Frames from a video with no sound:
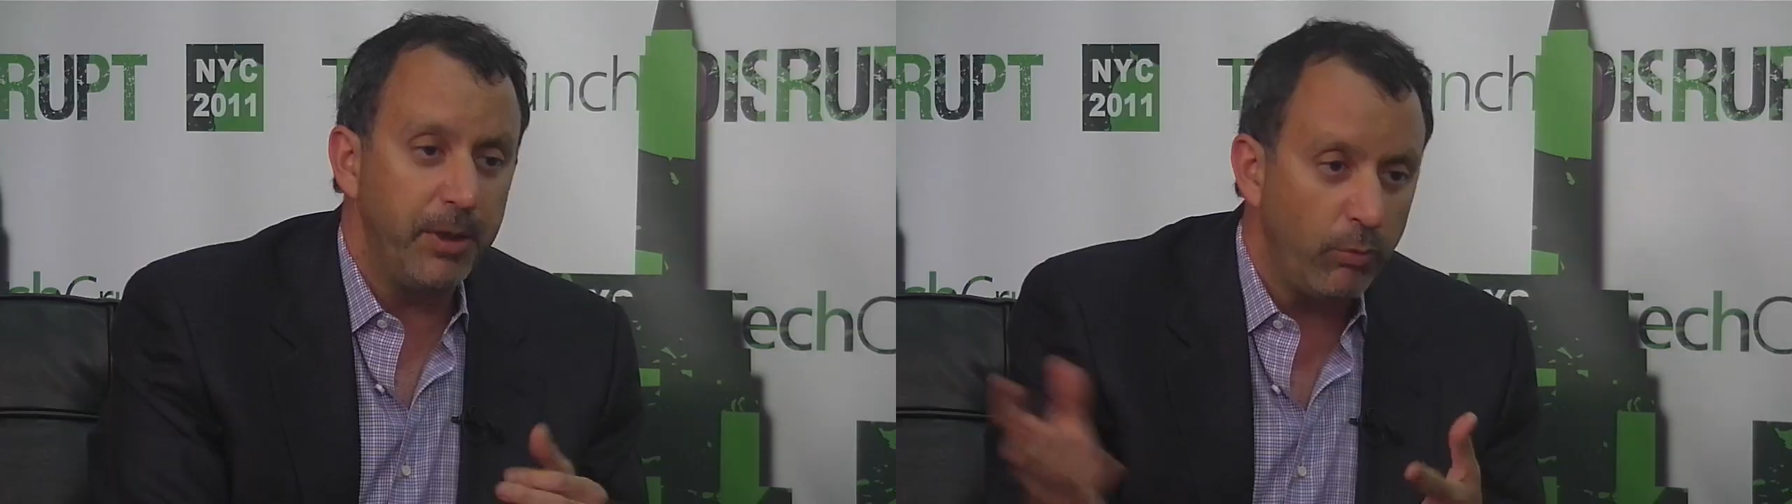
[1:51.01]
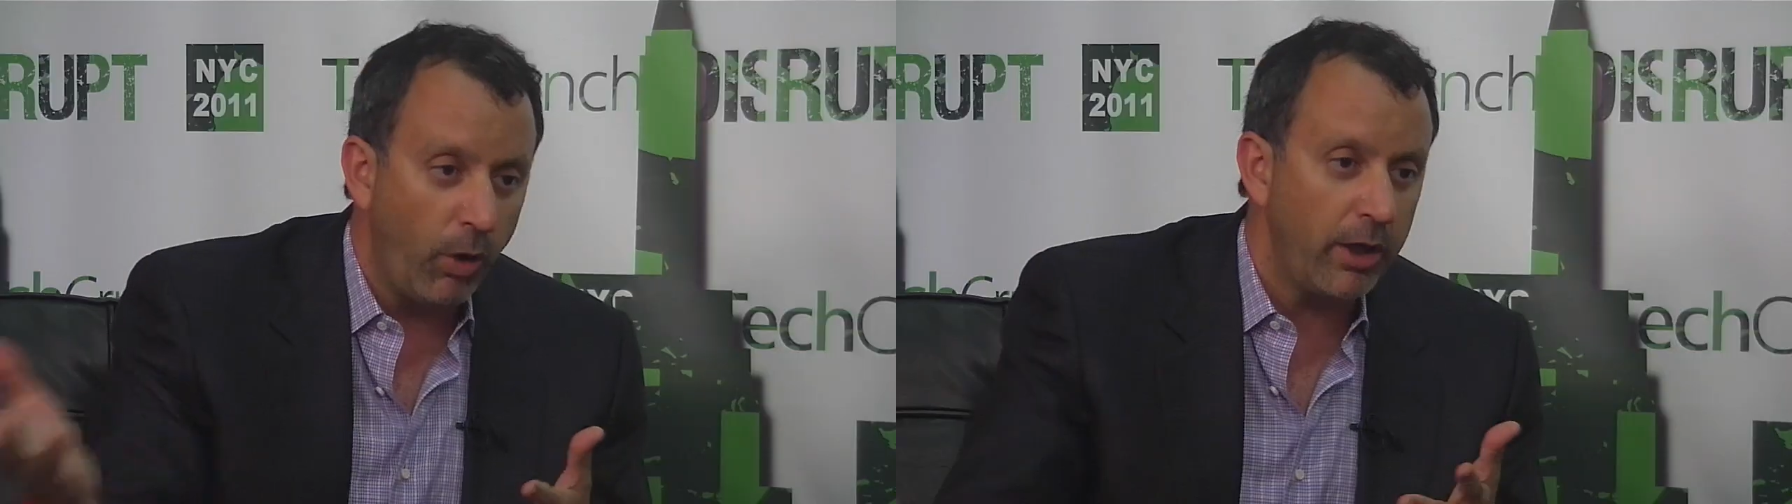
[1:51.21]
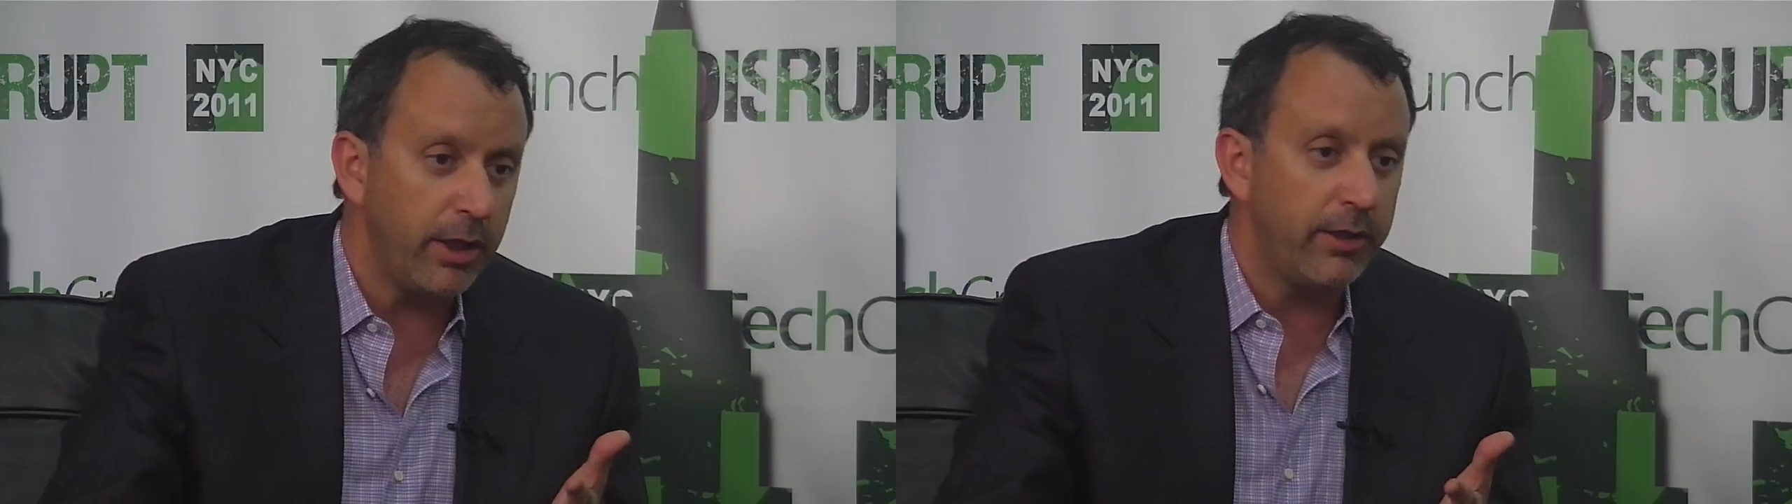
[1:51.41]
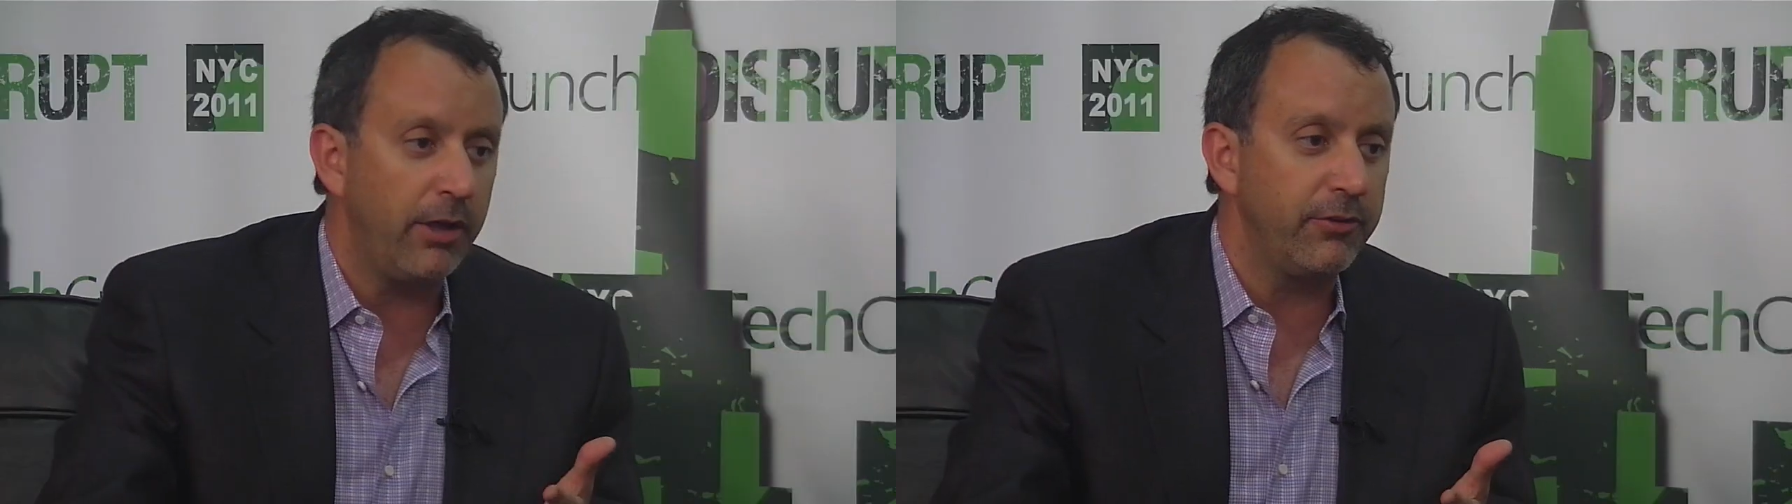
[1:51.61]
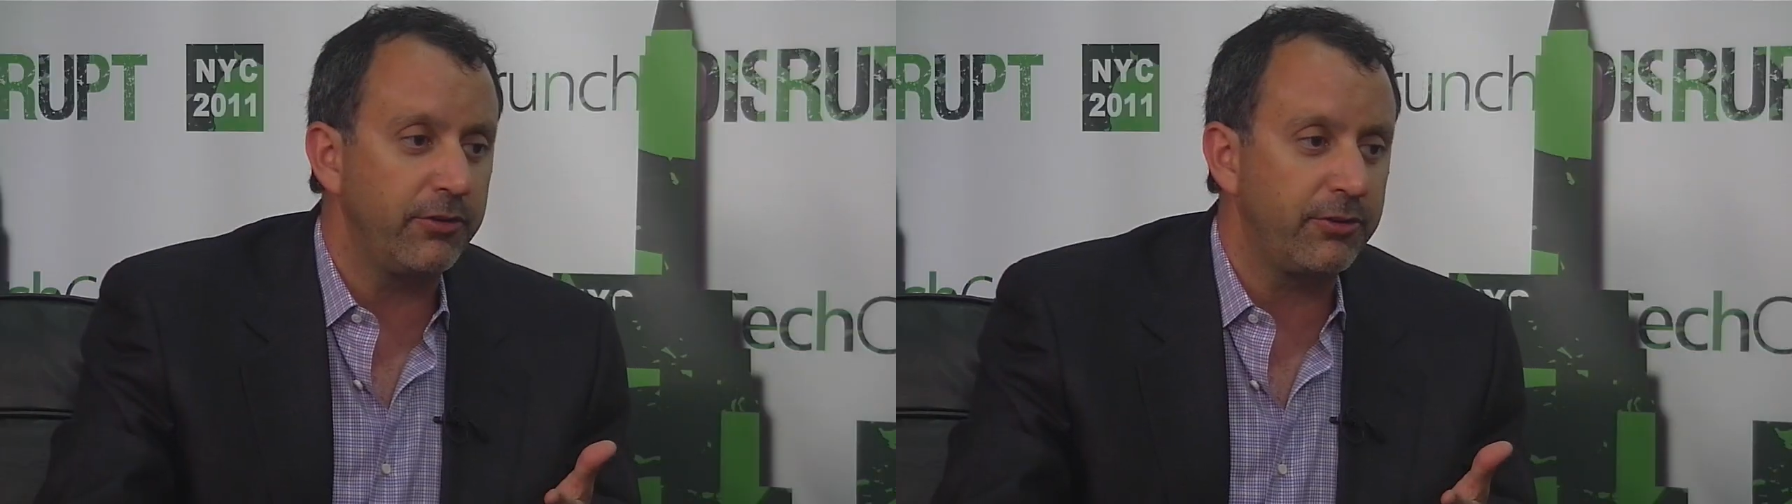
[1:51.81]
me walking
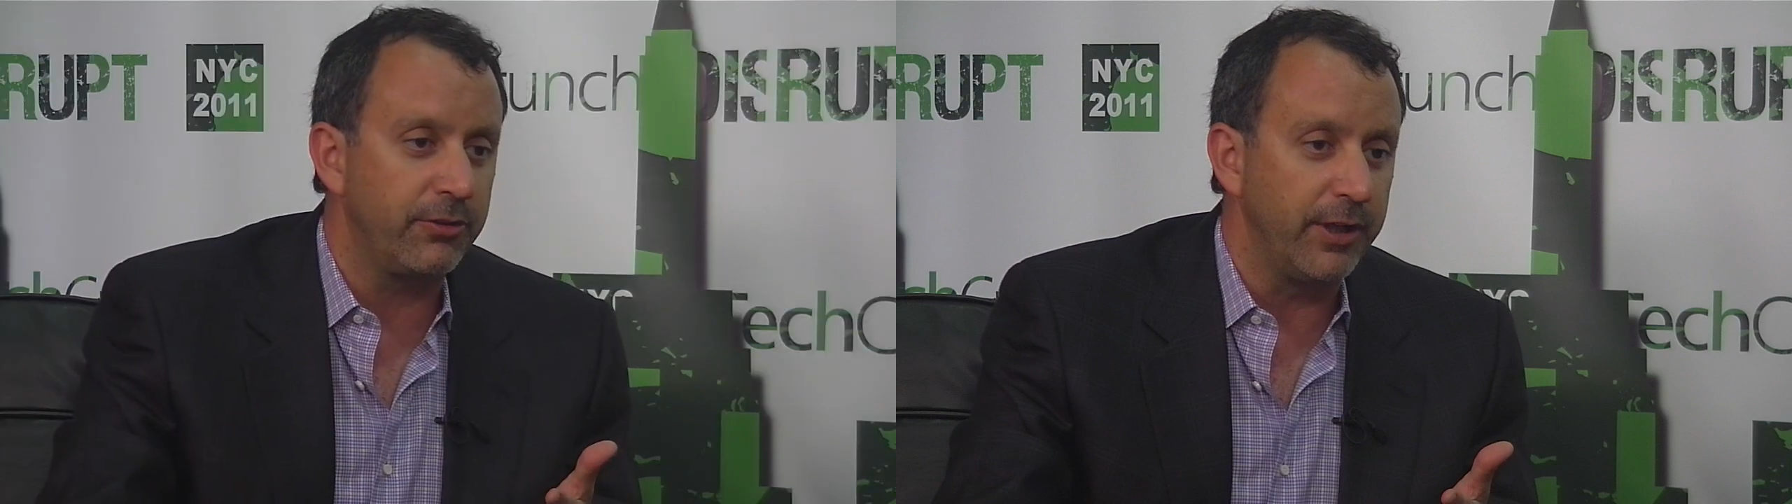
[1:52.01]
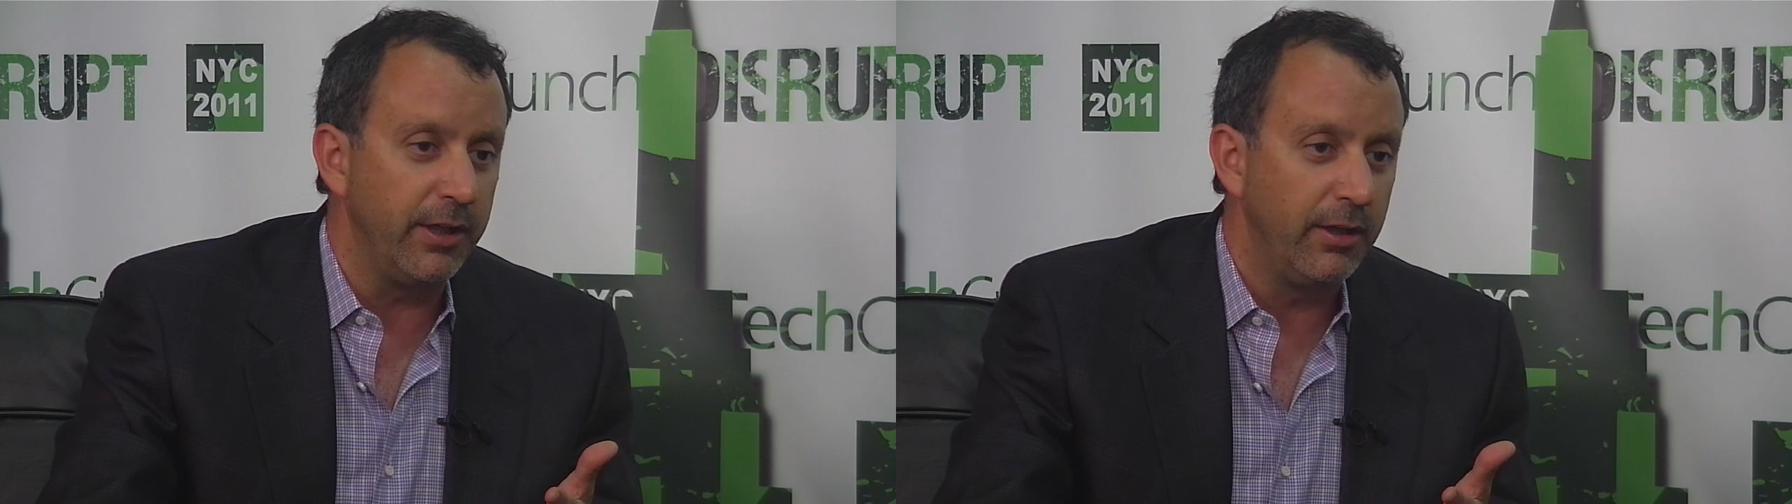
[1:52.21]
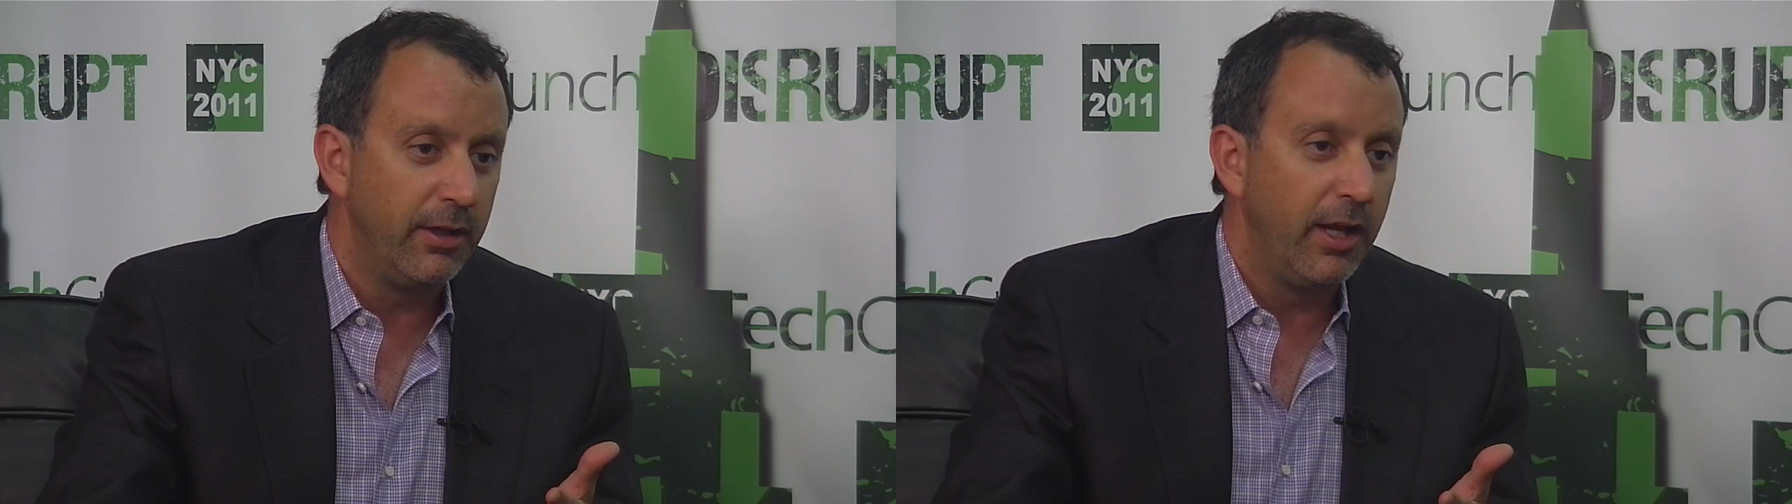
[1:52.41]
down the street